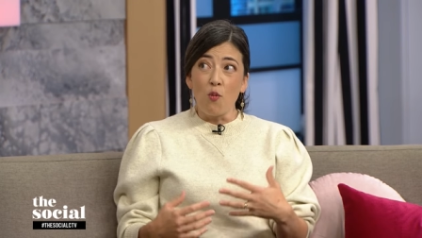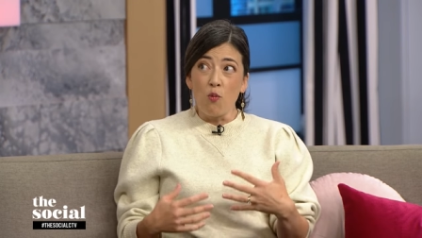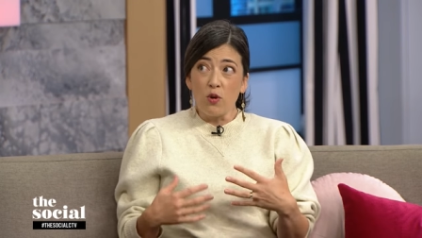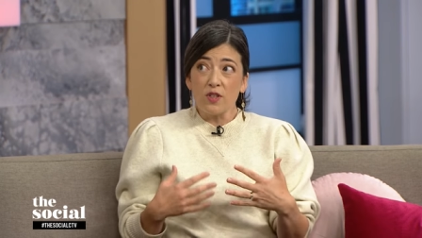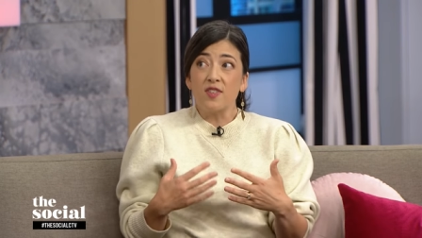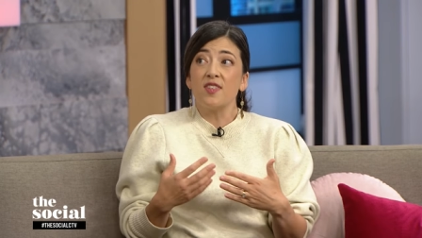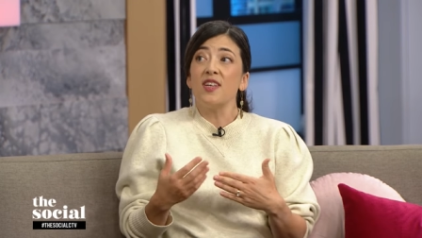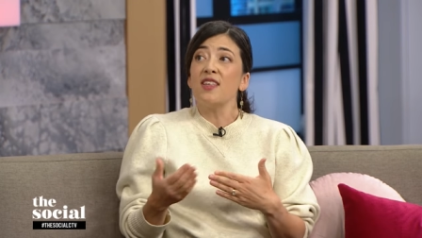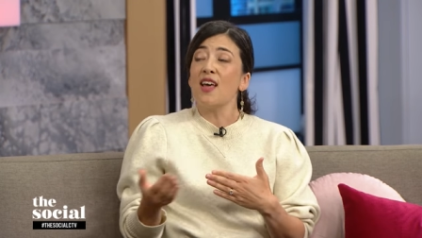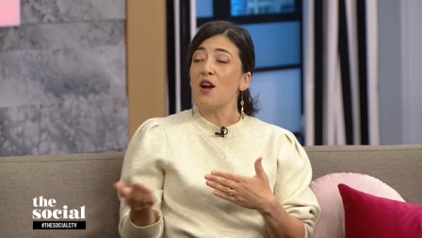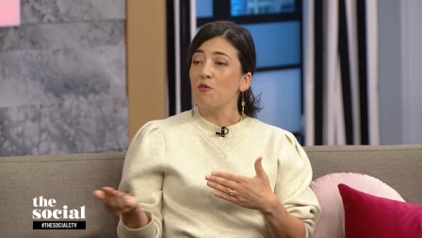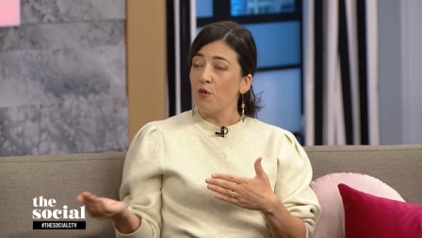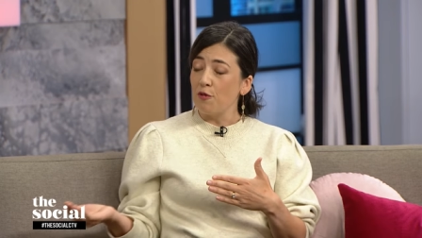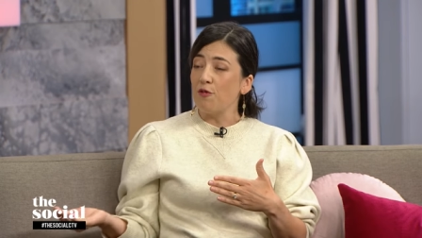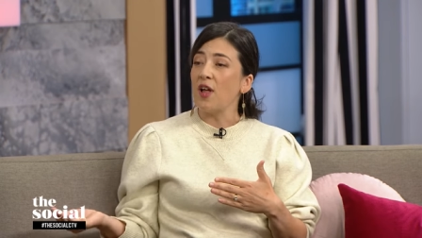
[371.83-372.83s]
we'll see
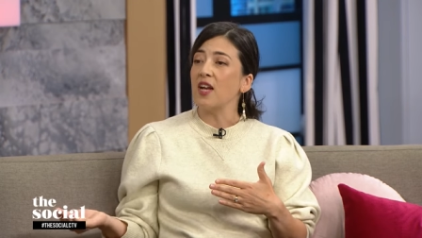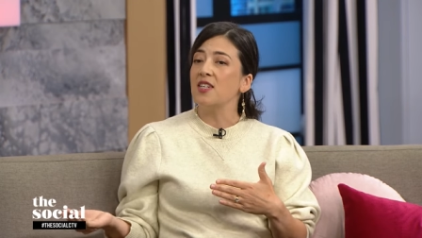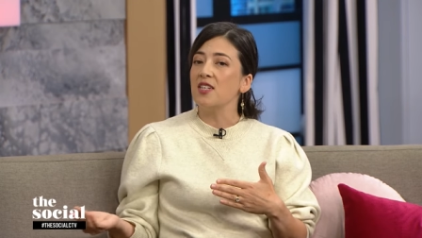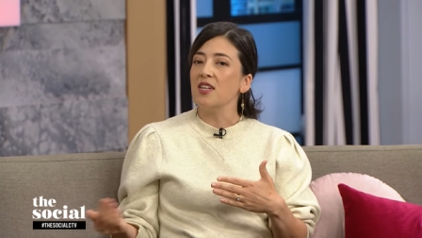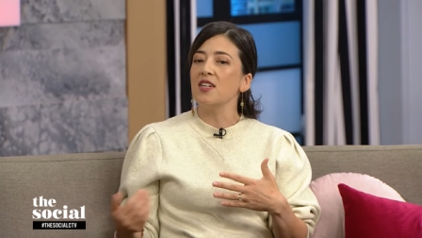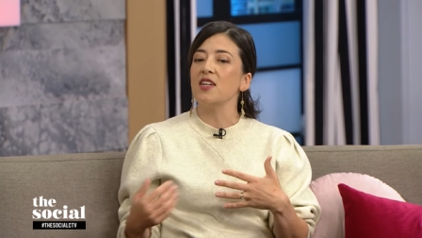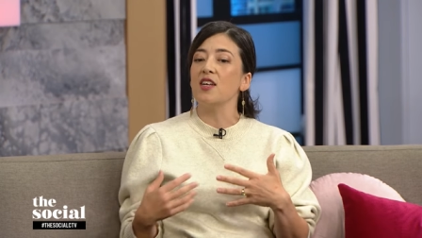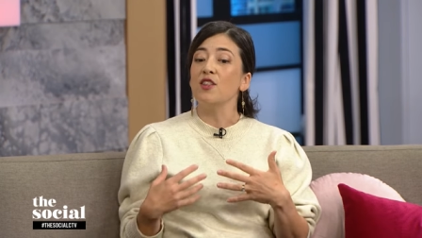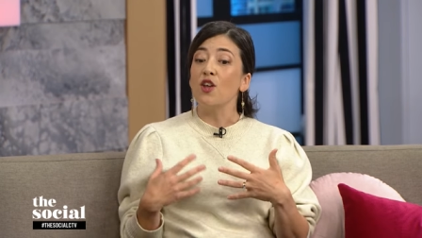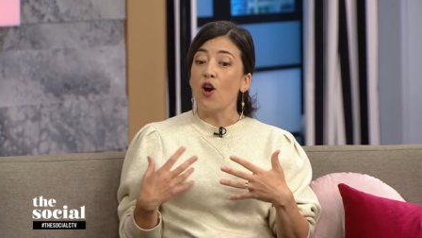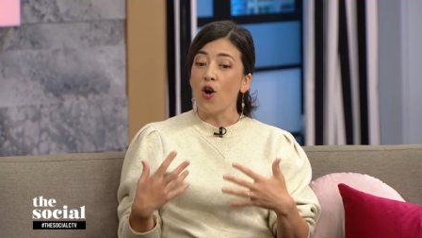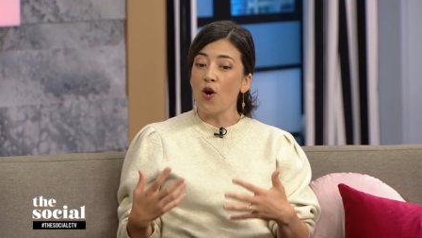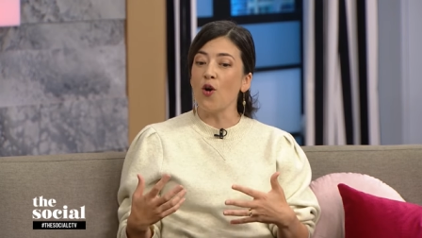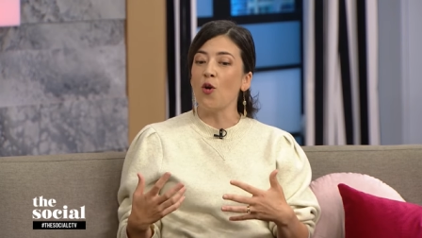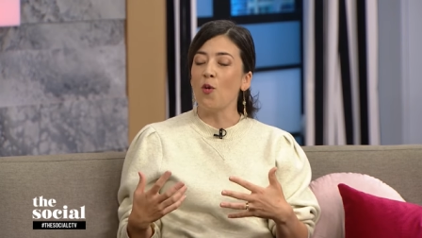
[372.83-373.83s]
that reflected in the
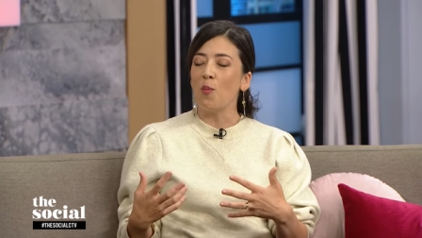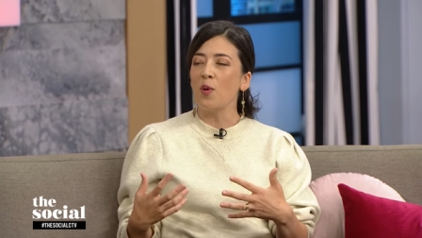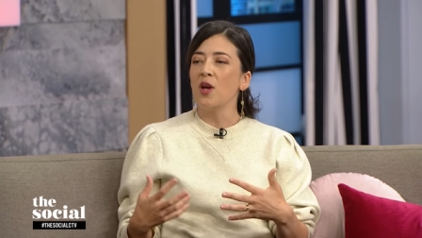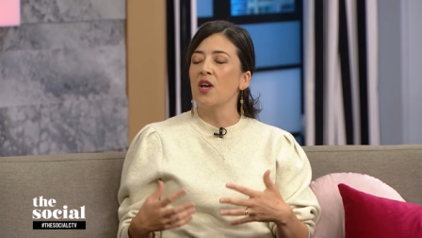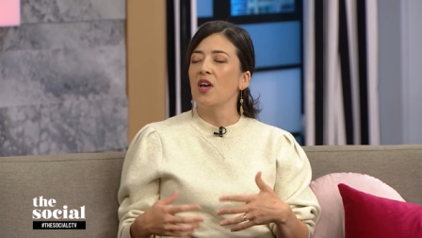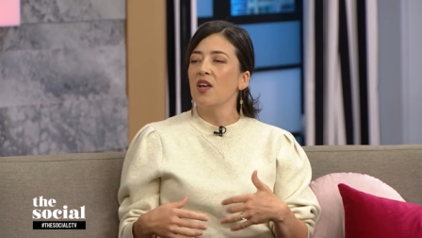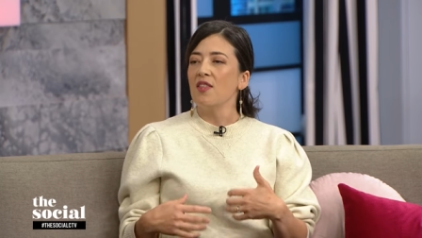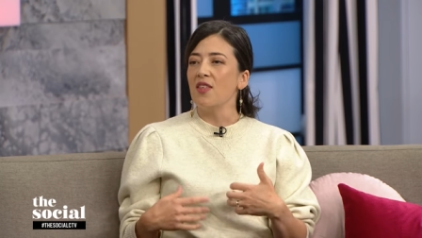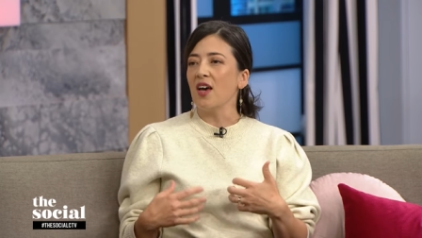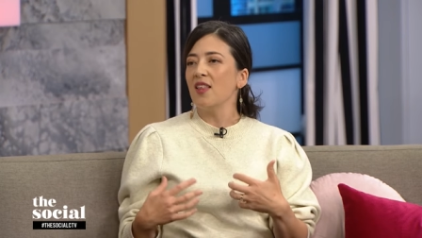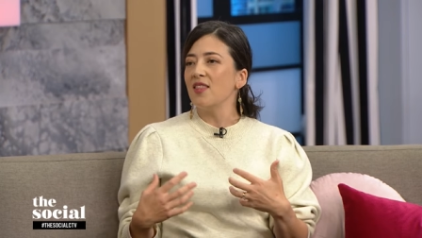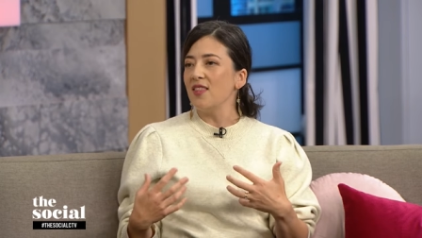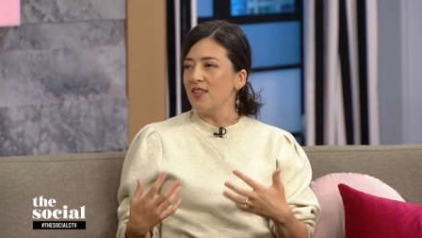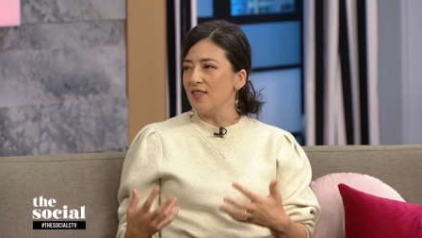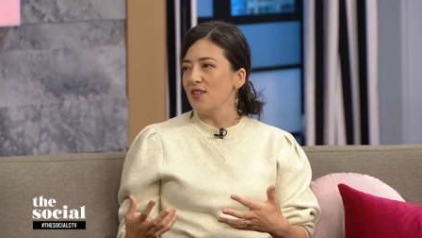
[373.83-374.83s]
hope
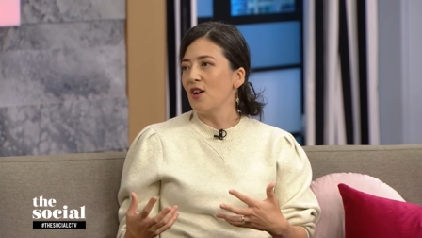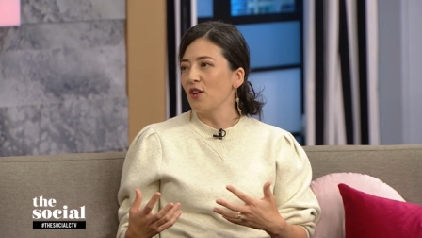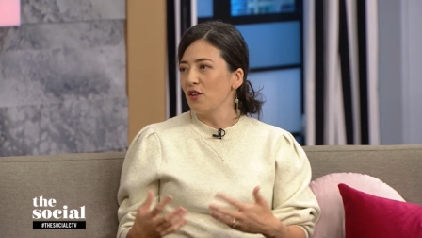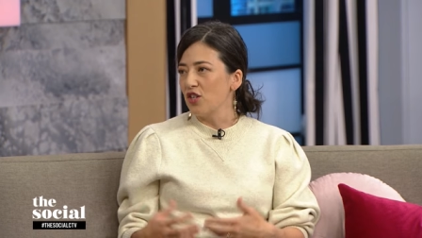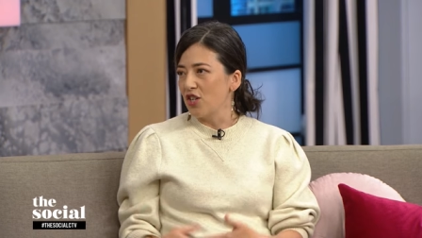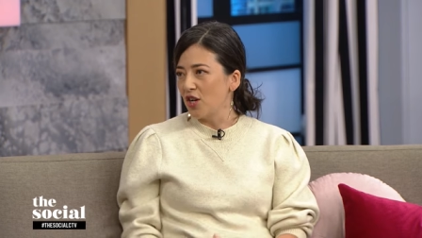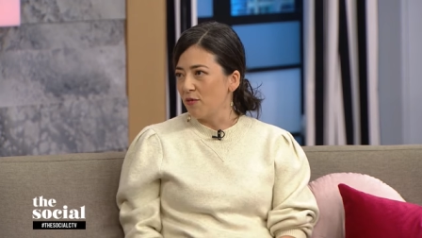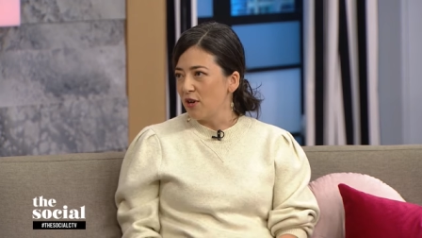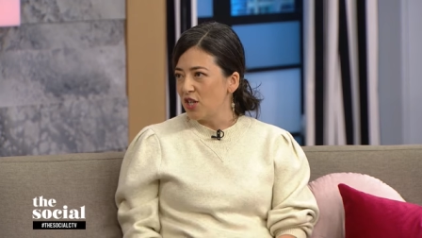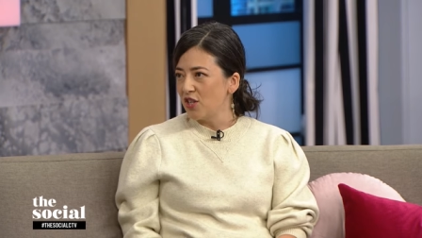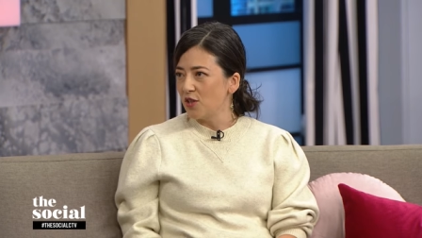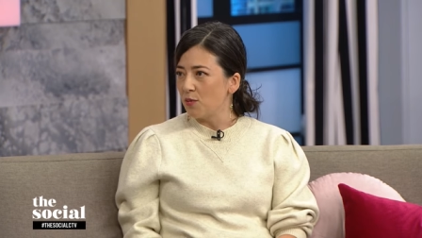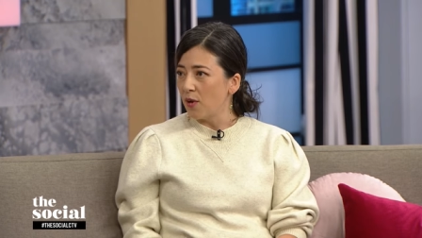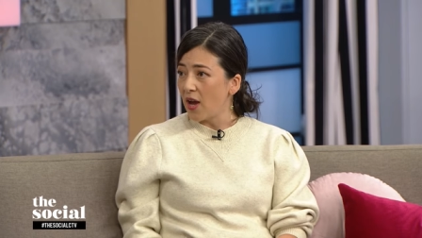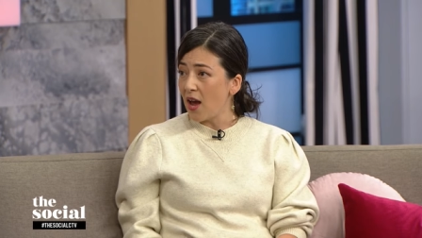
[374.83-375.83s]
that these younger
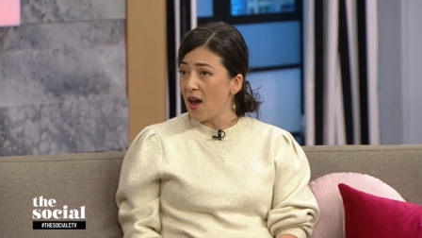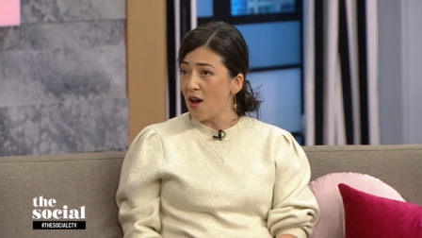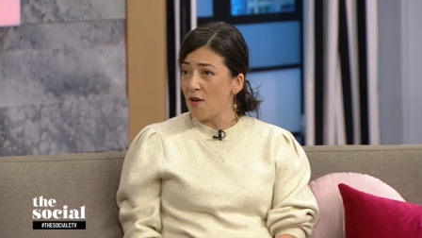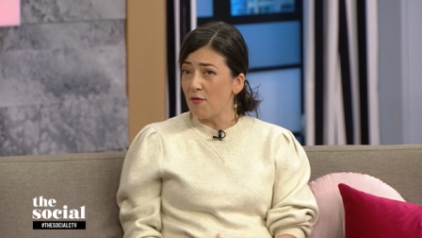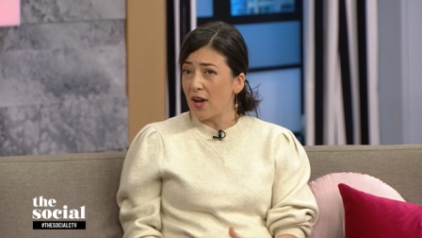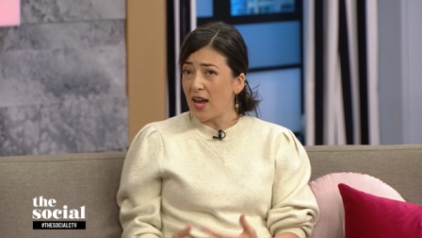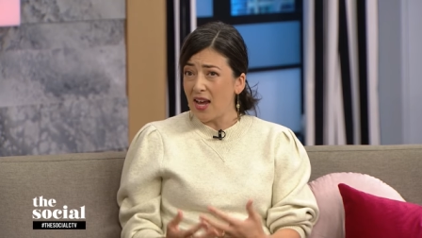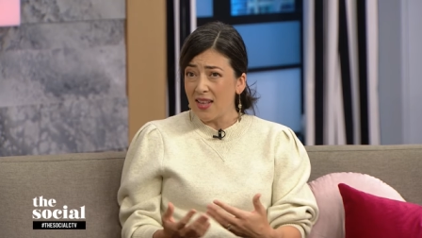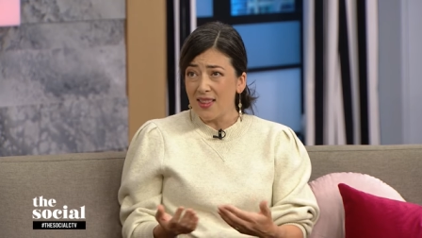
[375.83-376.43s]
generations will have.